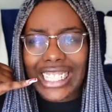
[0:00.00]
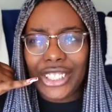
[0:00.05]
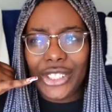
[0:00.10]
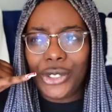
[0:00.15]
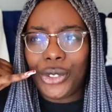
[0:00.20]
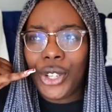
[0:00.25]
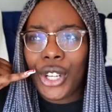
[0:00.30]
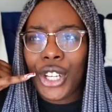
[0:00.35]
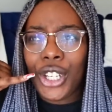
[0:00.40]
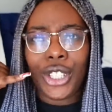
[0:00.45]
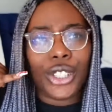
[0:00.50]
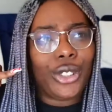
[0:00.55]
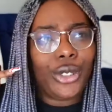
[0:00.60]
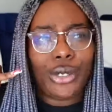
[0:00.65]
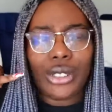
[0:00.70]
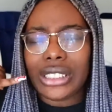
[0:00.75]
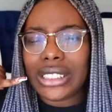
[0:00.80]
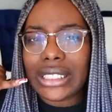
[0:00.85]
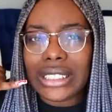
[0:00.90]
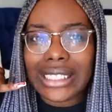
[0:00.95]
and you, you
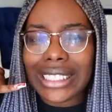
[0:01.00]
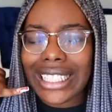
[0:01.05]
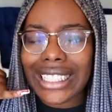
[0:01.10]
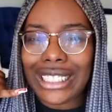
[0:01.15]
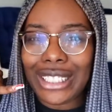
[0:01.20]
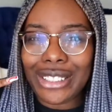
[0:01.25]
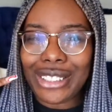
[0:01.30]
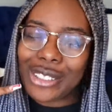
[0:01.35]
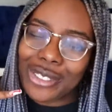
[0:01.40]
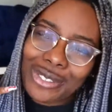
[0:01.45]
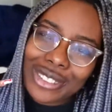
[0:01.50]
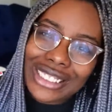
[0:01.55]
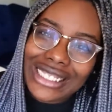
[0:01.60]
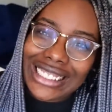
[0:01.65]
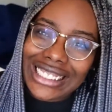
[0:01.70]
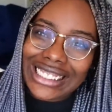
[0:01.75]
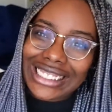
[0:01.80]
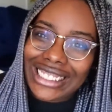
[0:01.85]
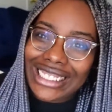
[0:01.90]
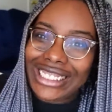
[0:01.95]
did it, like, they're almost
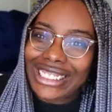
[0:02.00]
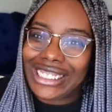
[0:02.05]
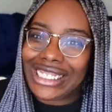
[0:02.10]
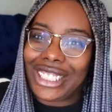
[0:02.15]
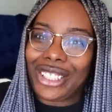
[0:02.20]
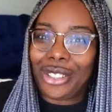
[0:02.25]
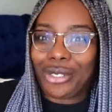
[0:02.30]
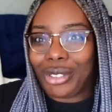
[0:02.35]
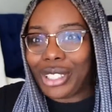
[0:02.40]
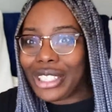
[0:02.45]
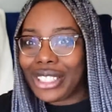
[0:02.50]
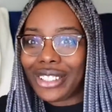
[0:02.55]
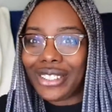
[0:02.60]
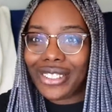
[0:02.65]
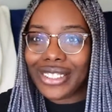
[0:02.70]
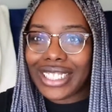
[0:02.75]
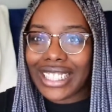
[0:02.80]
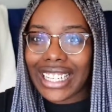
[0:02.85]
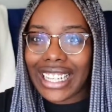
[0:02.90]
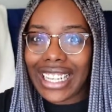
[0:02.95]
like, it's a
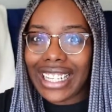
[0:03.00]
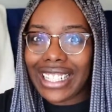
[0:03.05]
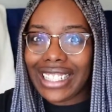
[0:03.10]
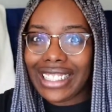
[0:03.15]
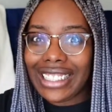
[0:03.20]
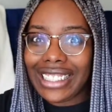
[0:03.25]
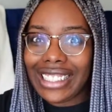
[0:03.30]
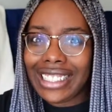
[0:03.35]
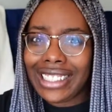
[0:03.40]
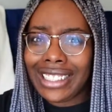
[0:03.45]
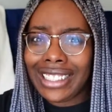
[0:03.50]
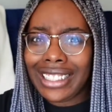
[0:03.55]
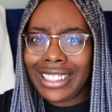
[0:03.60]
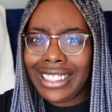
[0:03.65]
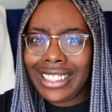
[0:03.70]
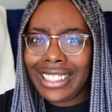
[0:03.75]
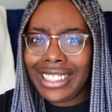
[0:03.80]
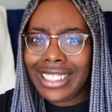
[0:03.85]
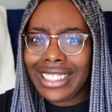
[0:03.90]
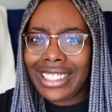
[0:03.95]
thrill they get.
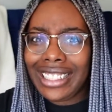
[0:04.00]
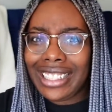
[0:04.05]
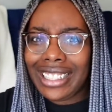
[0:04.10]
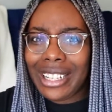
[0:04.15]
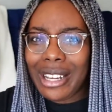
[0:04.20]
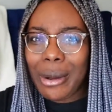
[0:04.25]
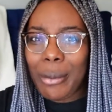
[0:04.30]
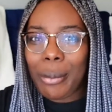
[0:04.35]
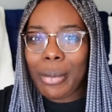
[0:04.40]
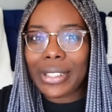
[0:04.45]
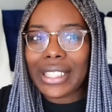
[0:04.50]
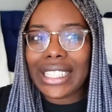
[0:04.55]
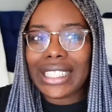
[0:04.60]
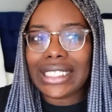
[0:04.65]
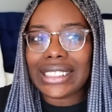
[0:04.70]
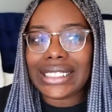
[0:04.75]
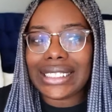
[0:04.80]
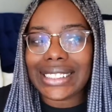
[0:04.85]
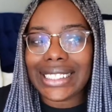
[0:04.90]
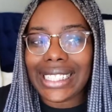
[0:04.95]
But then
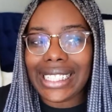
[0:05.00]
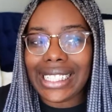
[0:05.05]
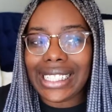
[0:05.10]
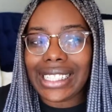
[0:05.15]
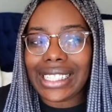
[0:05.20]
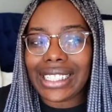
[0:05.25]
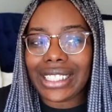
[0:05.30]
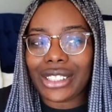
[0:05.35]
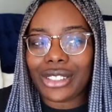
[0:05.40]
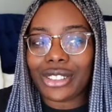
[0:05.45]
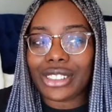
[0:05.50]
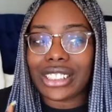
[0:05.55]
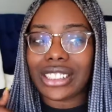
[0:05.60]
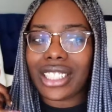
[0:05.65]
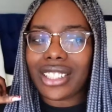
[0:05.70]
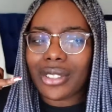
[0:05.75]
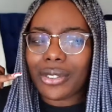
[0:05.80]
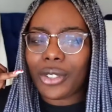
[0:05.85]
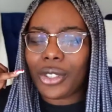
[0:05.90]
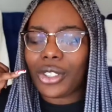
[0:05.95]
it's like, there's
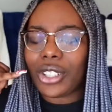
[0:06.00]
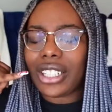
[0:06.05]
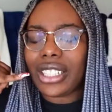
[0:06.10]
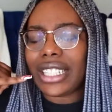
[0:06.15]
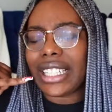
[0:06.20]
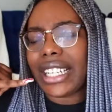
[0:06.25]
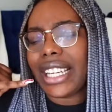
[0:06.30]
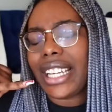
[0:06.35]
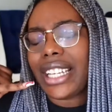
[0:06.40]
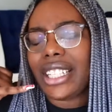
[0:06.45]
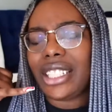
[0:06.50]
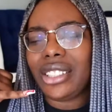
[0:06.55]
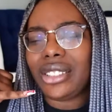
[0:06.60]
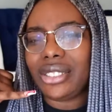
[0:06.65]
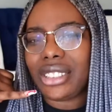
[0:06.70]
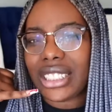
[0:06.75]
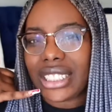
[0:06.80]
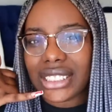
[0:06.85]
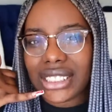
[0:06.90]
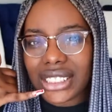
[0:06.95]
another one where, like, hey, you
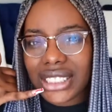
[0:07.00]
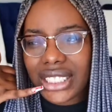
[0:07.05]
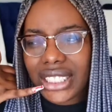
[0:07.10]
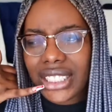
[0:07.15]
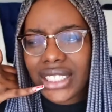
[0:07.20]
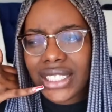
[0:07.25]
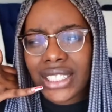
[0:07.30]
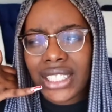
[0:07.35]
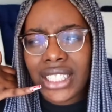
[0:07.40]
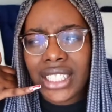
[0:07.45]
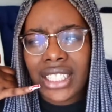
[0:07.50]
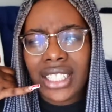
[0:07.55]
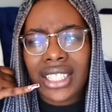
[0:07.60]
know, Jessica,